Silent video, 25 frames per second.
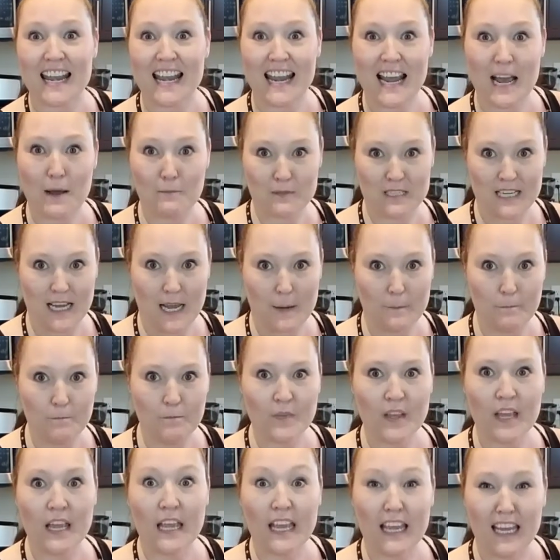nap time
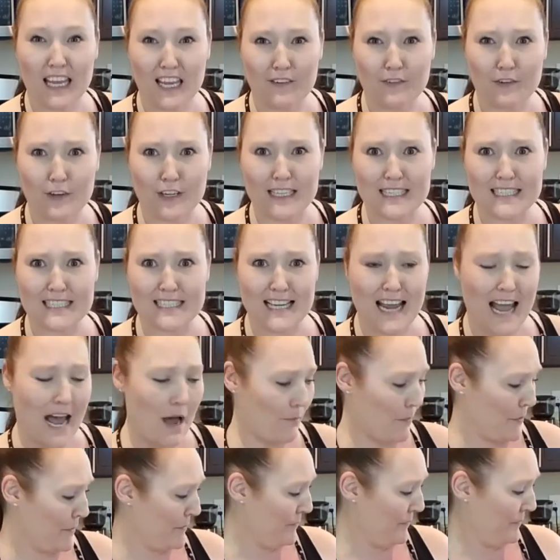if your kids
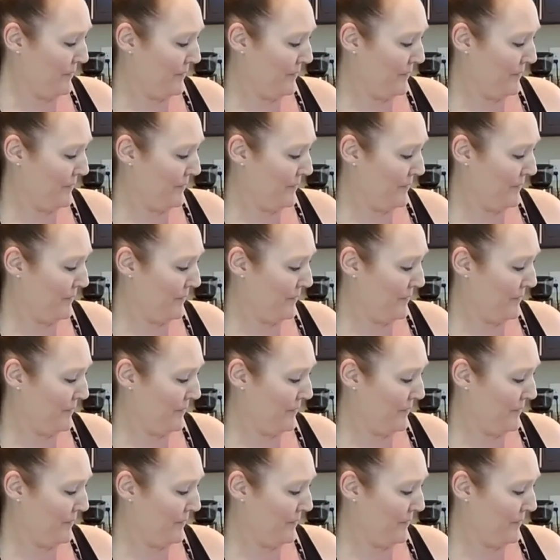nap.